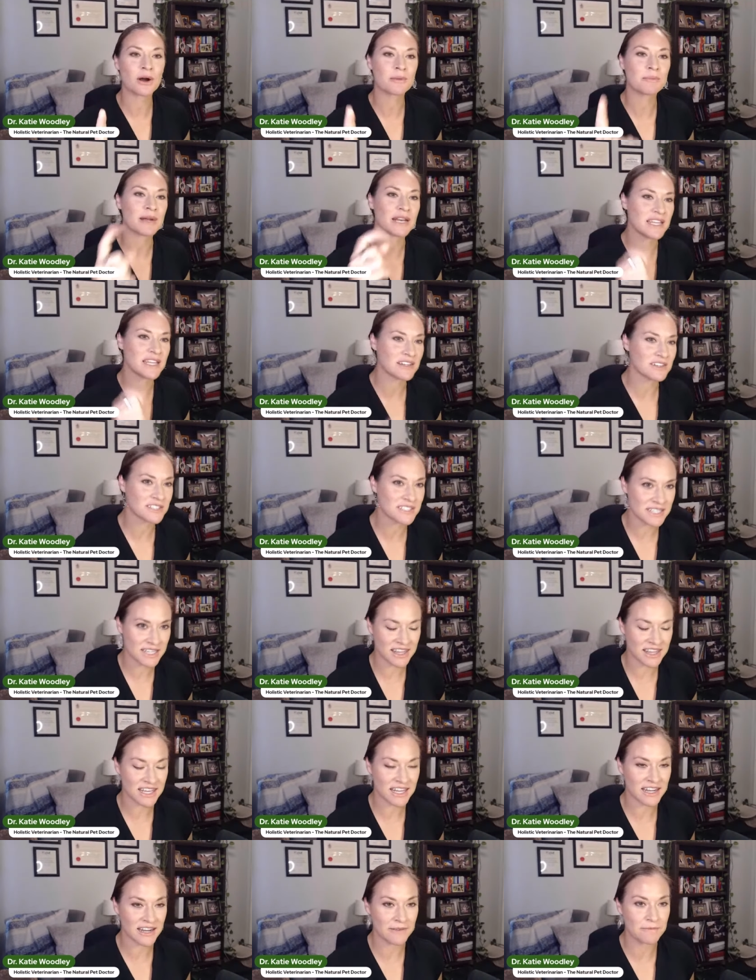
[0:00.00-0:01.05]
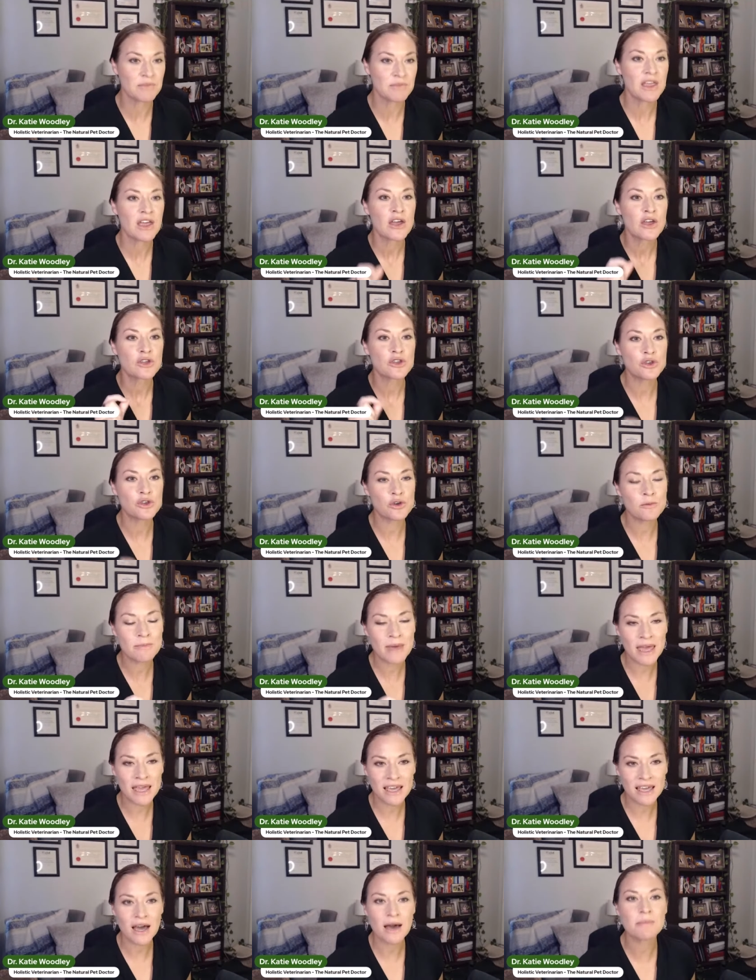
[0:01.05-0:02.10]
But here's the thing. You
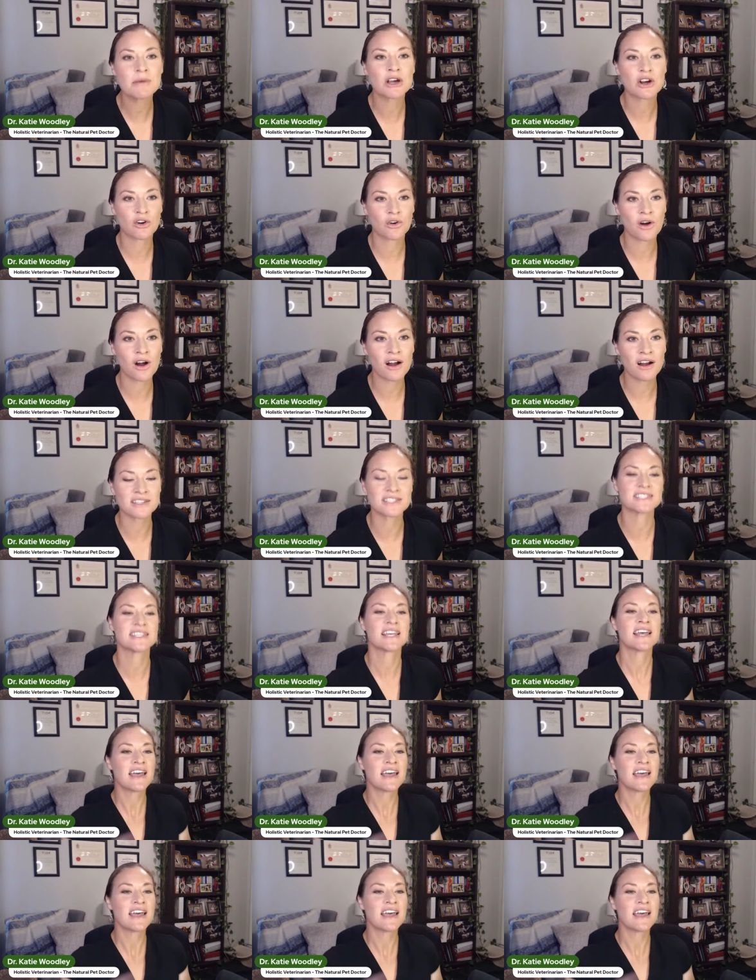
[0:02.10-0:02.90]
may come across